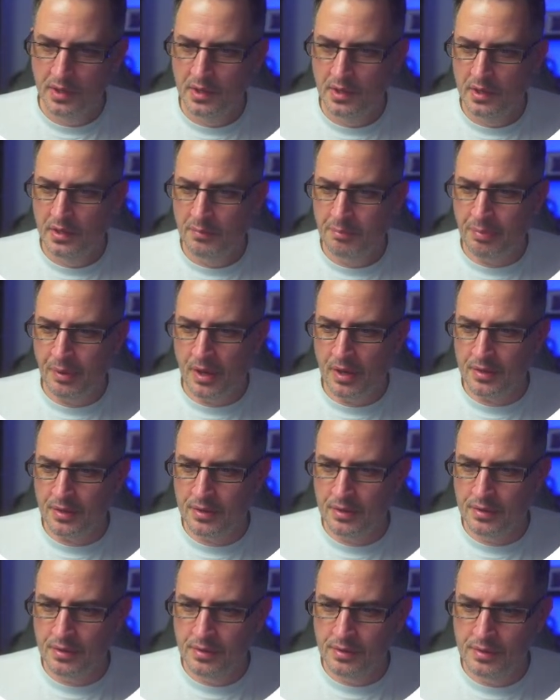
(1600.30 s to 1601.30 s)
But
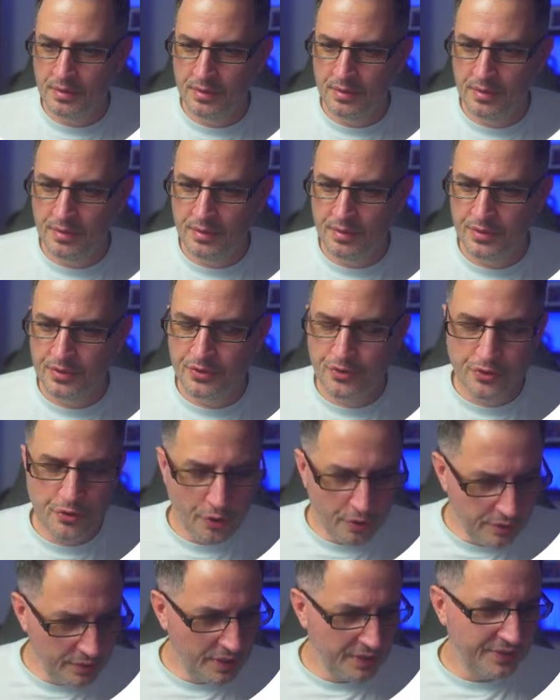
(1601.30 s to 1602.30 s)

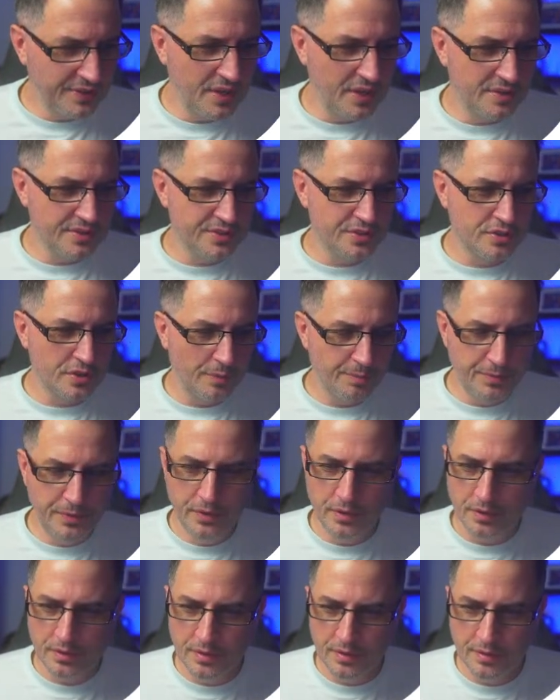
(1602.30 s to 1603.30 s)
don't let that stop
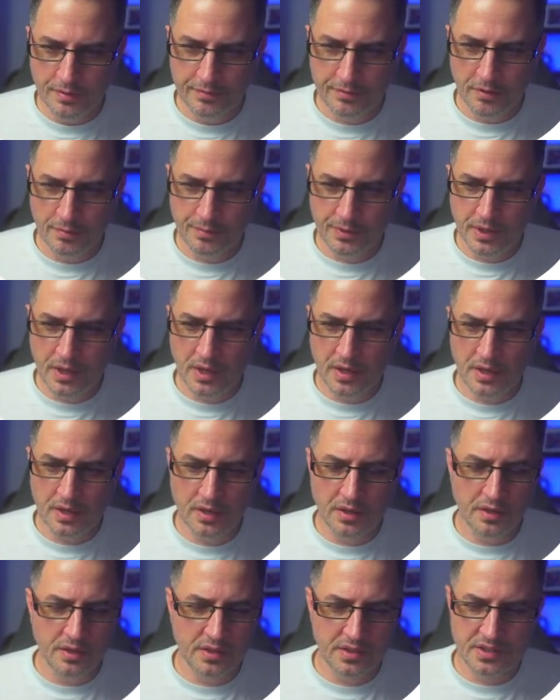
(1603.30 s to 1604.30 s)
you from
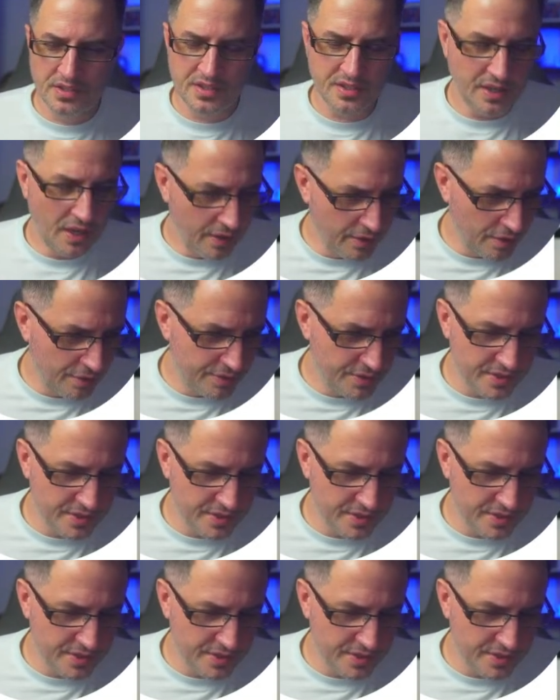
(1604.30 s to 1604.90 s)
getting started.